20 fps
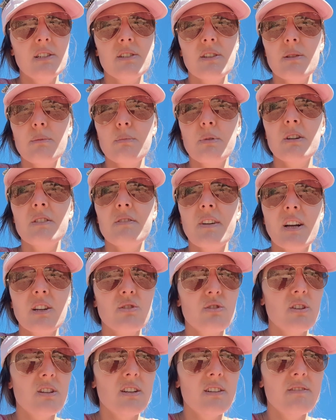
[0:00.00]
or the
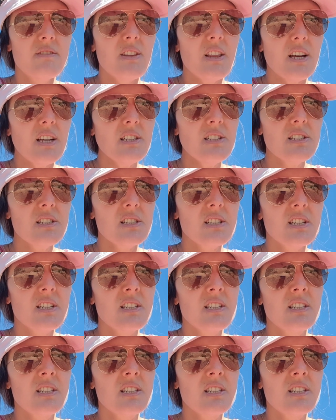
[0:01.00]
perfection of this,